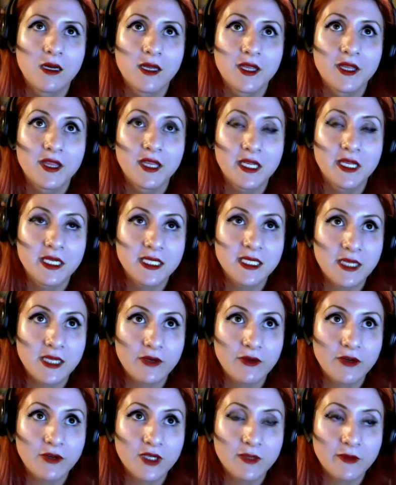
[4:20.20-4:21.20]
Things that are
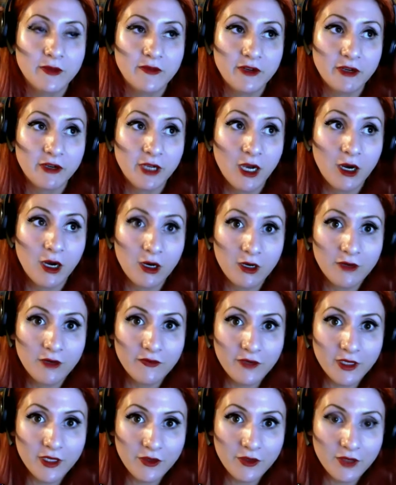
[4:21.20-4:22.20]
going to be very hard for
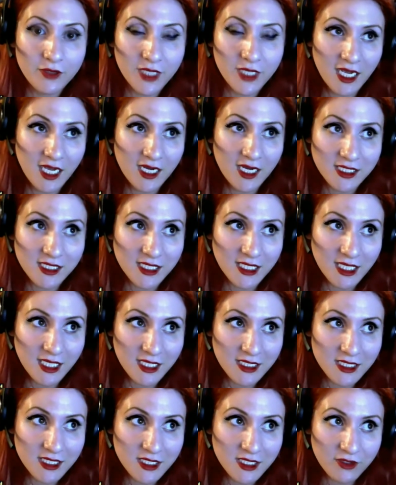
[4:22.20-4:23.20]
you to act
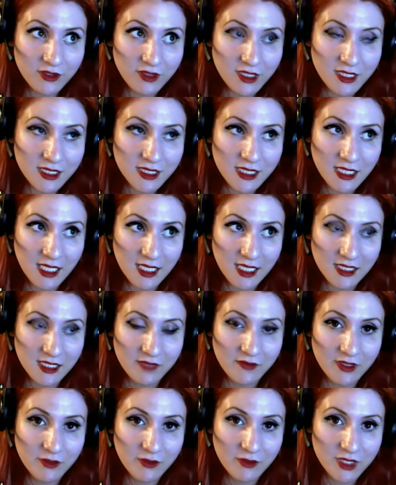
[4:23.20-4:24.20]
against are things that
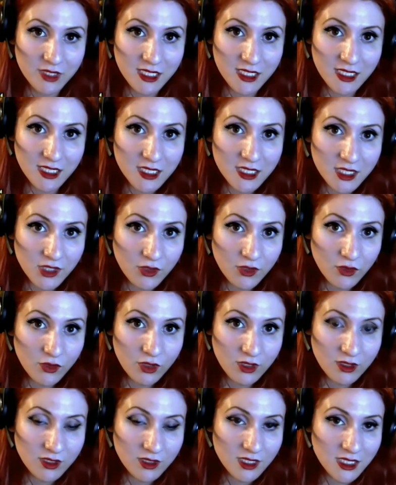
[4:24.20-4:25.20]
actively resist you.
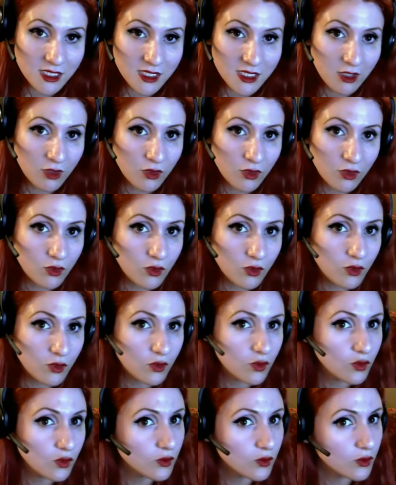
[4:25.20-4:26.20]
So
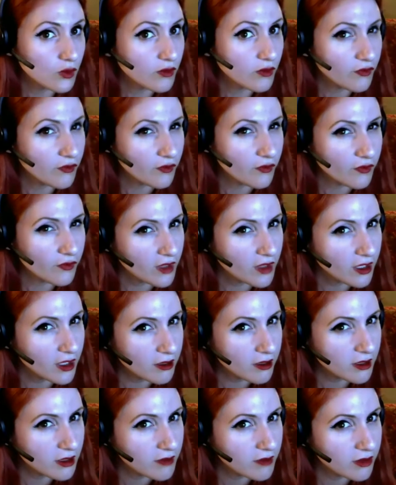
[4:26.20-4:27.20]

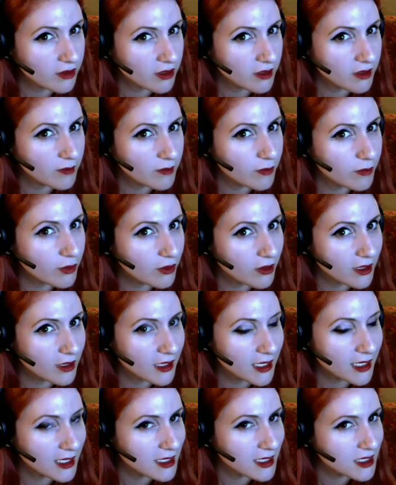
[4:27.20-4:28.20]
very, very boring
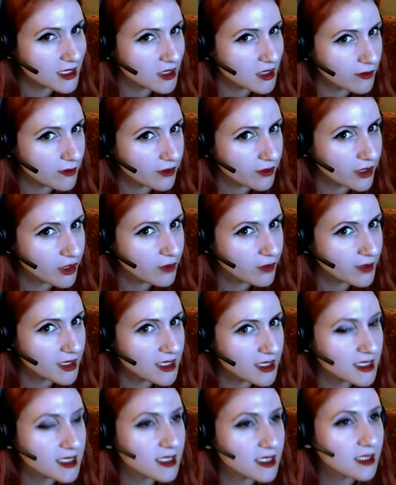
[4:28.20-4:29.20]
ass older
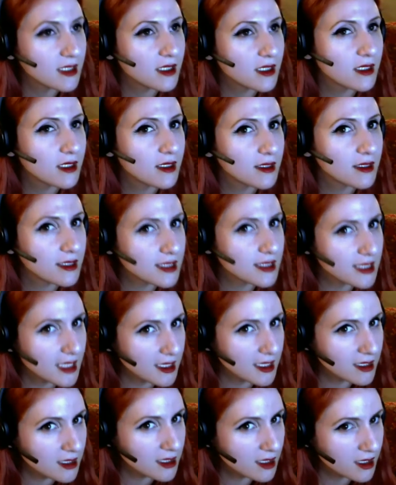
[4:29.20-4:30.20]
humans, the
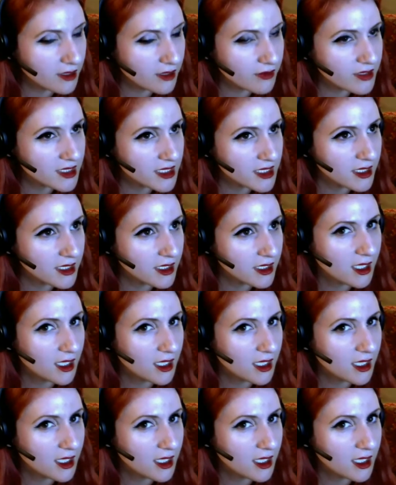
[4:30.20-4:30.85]
technocracy,